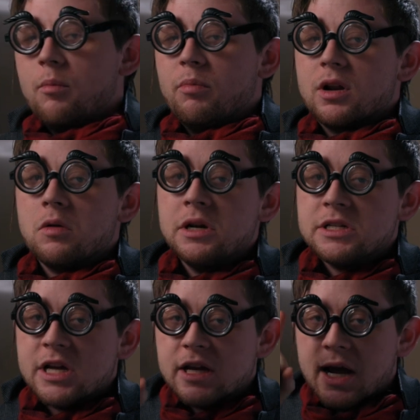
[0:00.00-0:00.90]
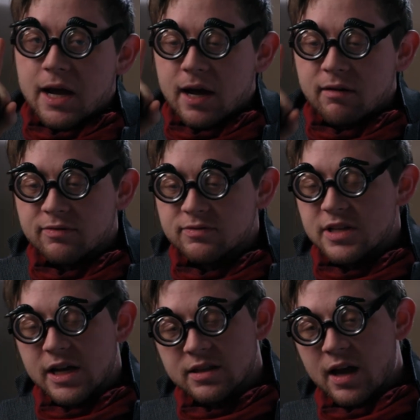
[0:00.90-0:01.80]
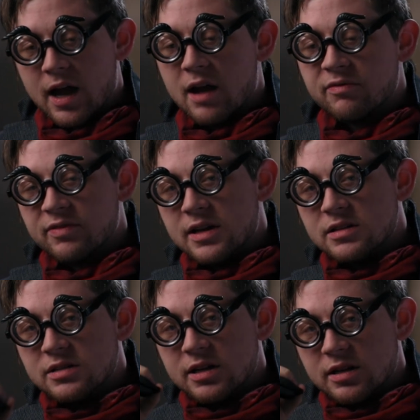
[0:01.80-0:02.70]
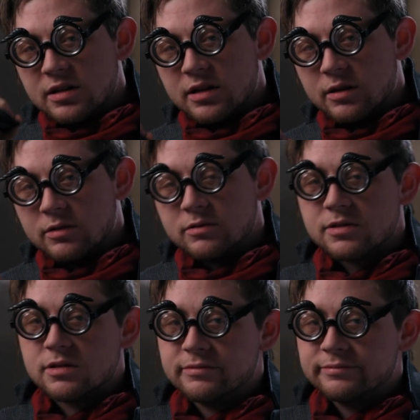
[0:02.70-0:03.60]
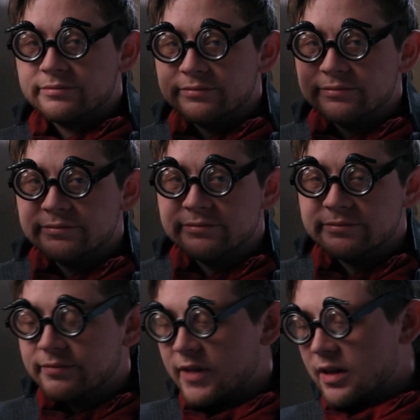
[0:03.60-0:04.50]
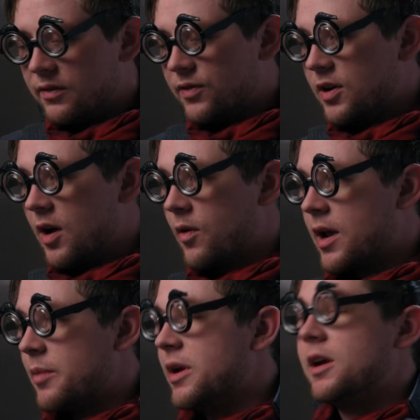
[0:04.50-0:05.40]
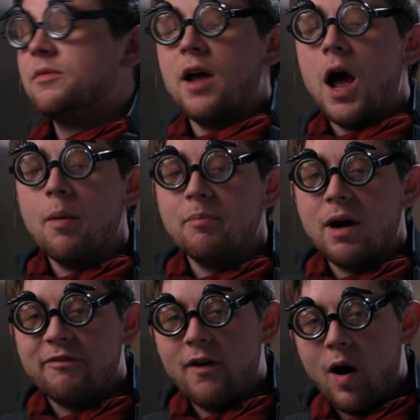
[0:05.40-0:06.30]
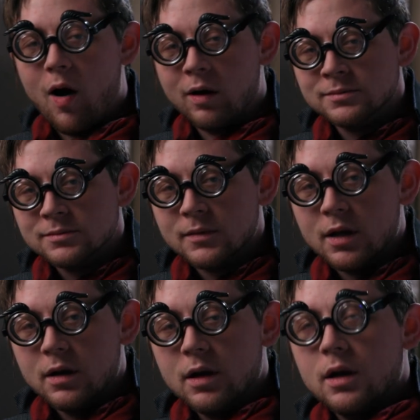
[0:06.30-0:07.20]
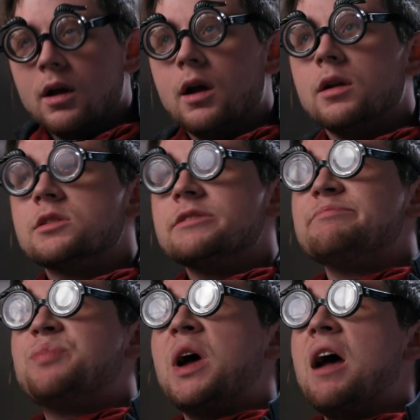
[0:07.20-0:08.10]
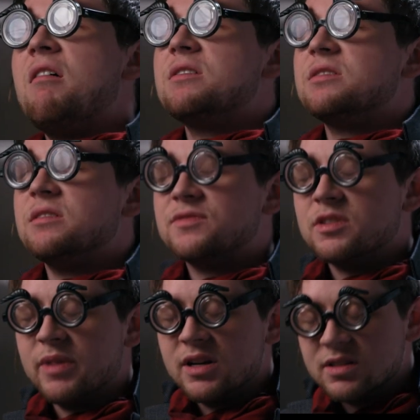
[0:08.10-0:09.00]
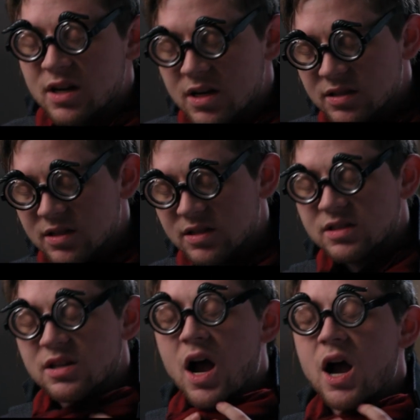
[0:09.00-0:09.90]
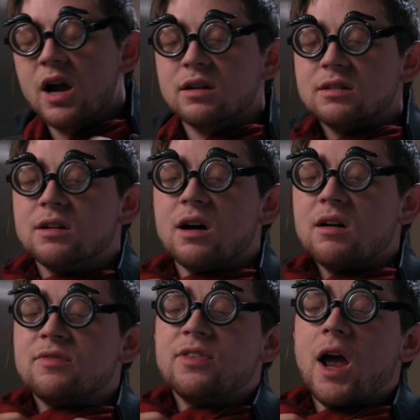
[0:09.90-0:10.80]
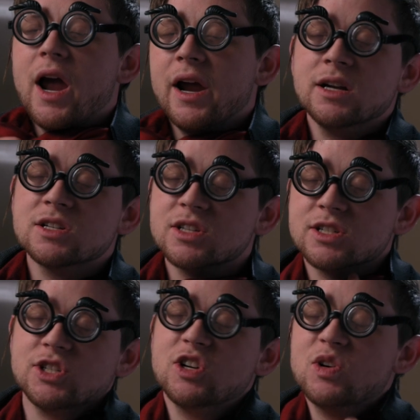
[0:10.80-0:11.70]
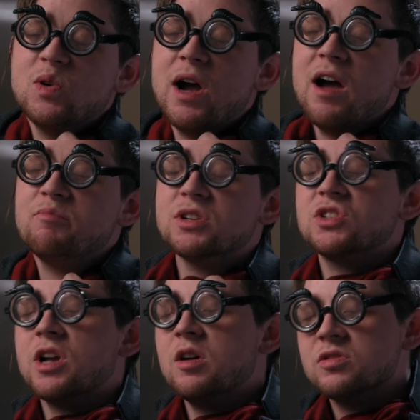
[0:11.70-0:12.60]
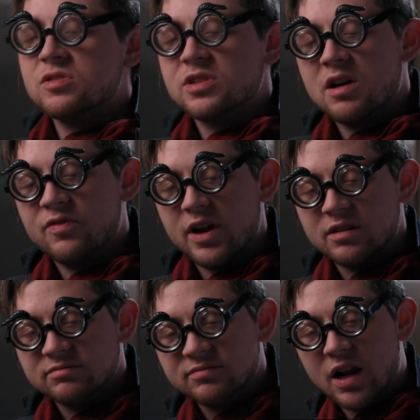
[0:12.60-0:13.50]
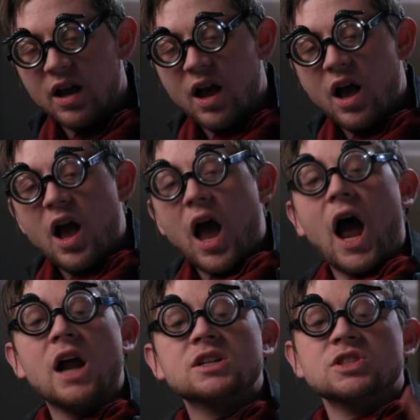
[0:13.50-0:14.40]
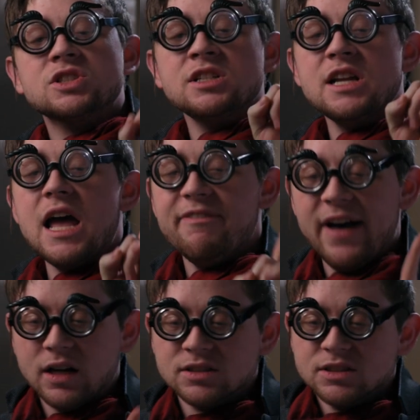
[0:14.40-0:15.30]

But only take half. Take the half they didn't use you know what I mean, done before. It is imperative to maintain the style of the age that you have bestowed yourself in, and never